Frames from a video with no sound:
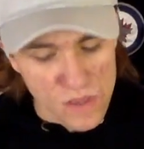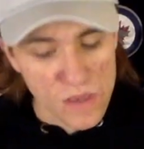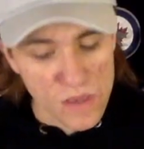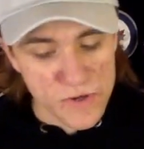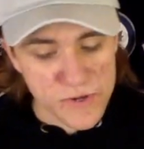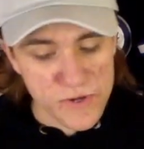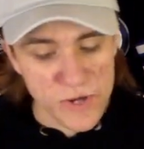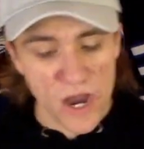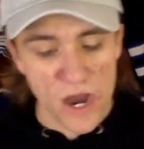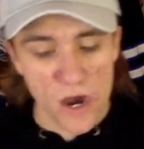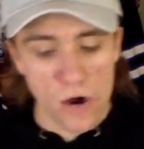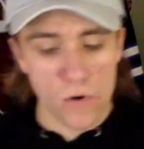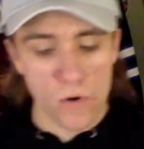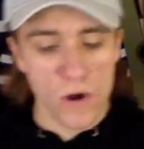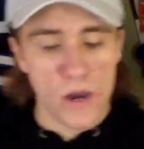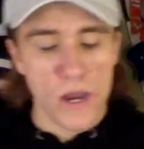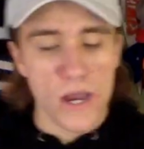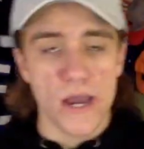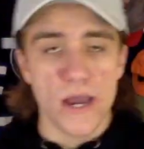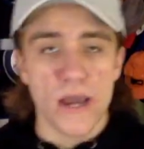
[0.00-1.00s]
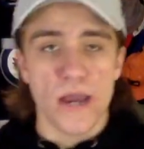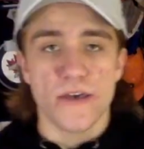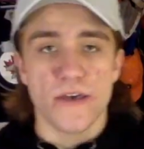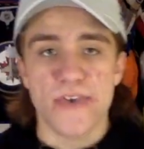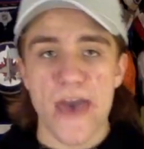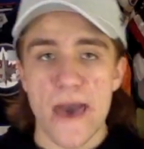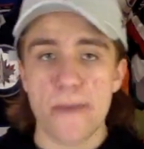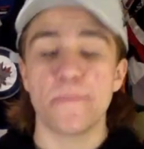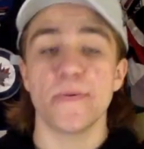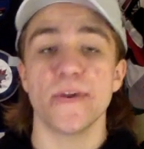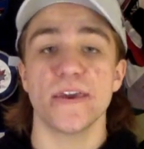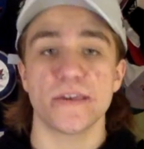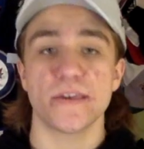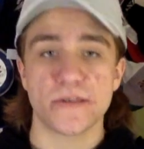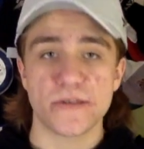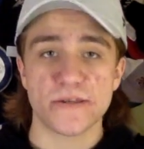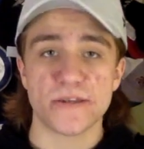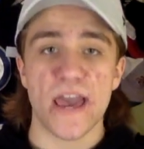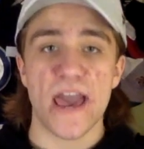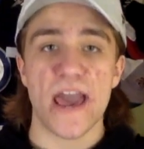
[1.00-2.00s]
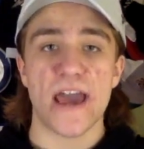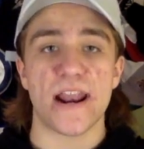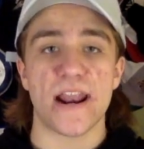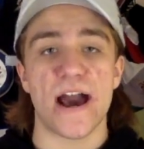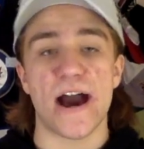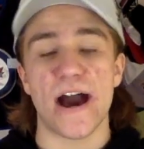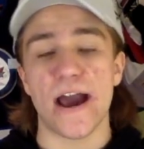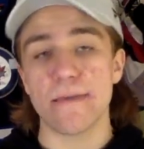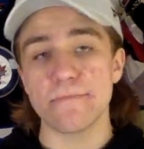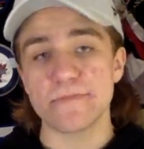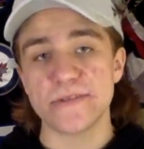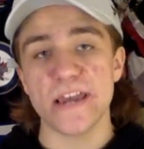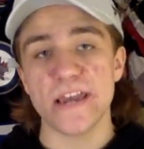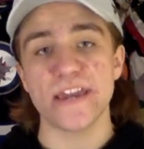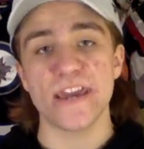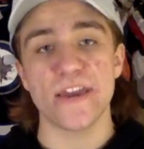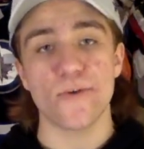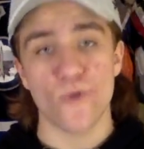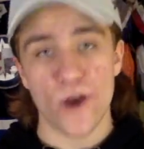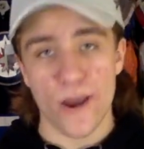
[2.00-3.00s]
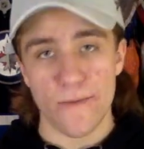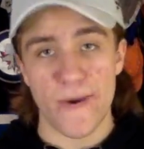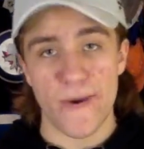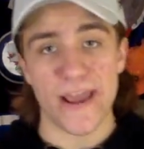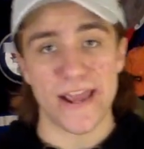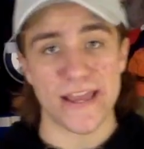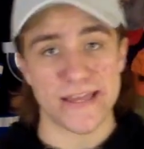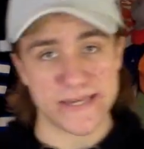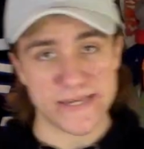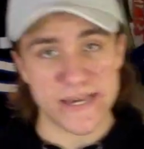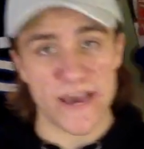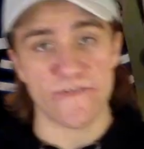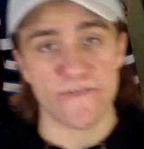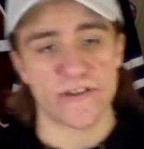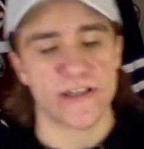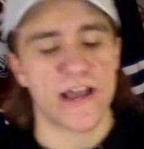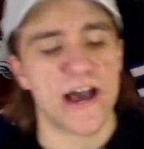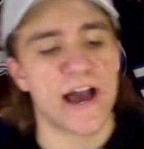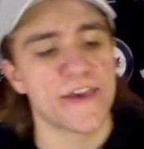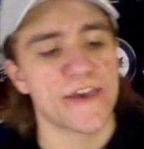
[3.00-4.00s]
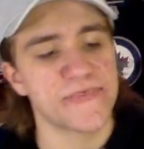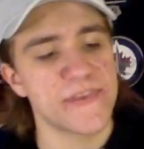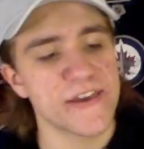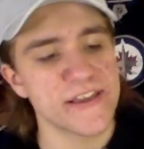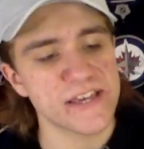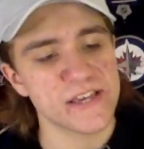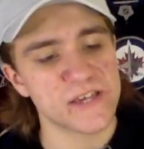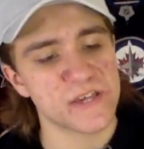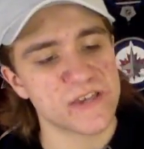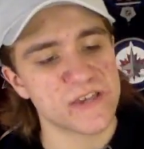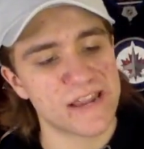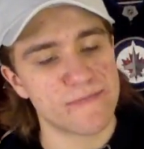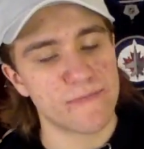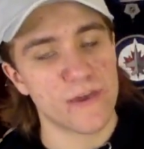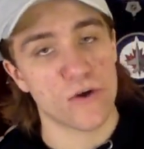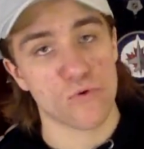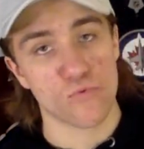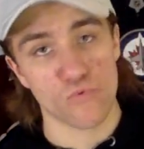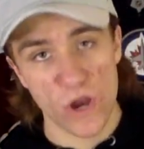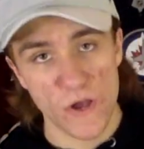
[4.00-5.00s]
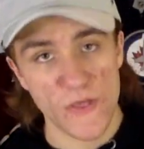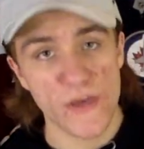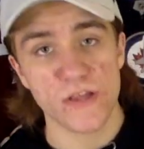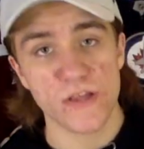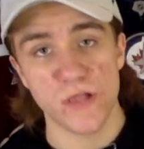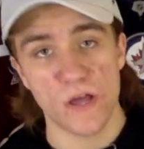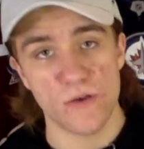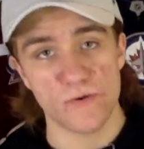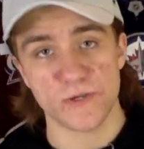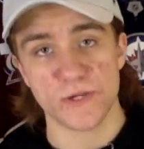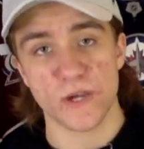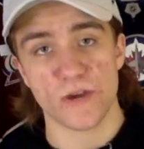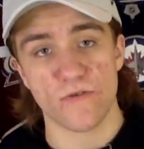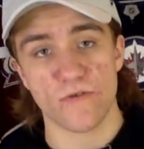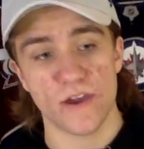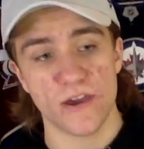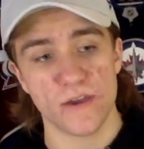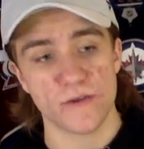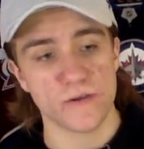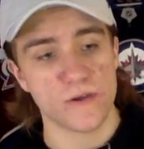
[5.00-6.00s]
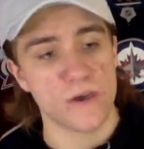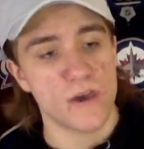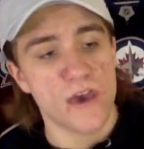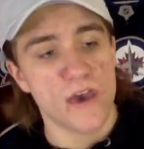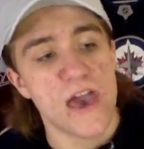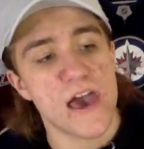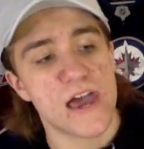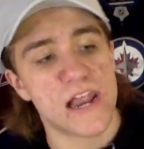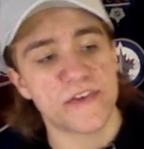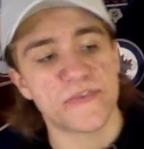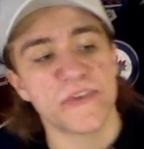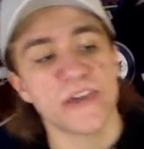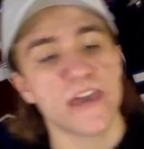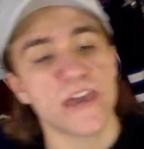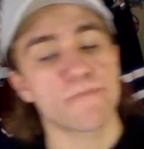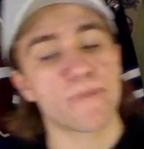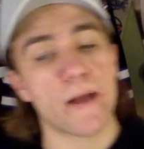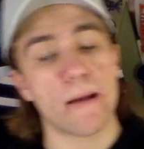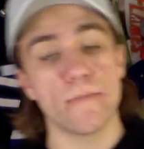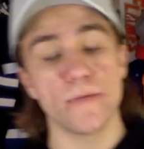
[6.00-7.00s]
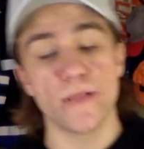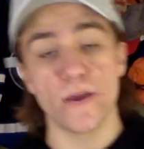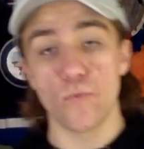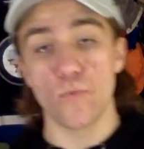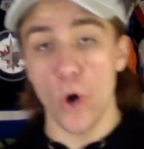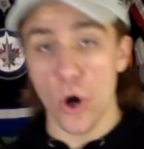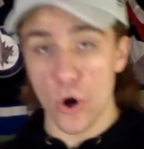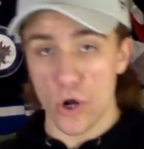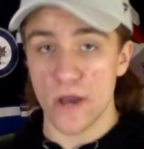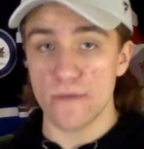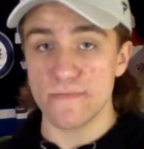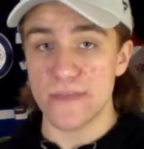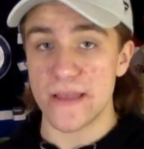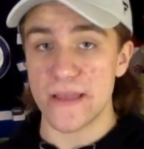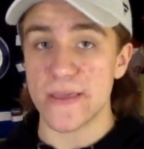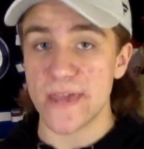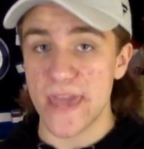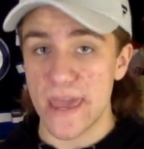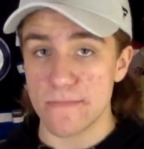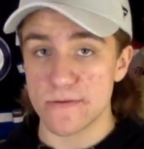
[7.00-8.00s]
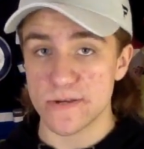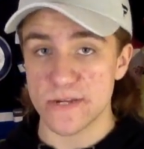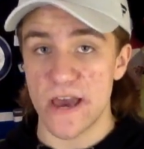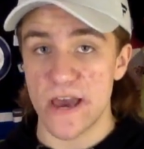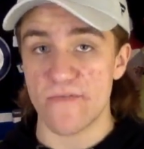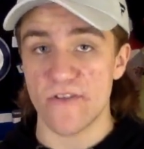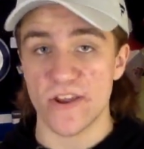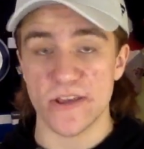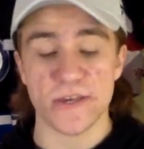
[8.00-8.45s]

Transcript: So that being said, I'm taking Winnipeg in 7. I think this is going to be a really close series, and I think it probably will come down to Game 7.